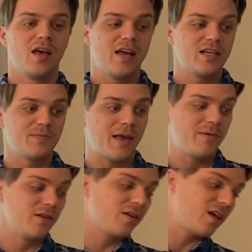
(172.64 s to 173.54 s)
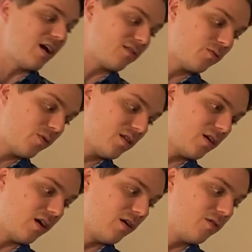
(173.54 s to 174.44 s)
is maybe looking out the
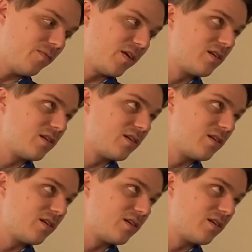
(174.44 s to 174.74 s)
window,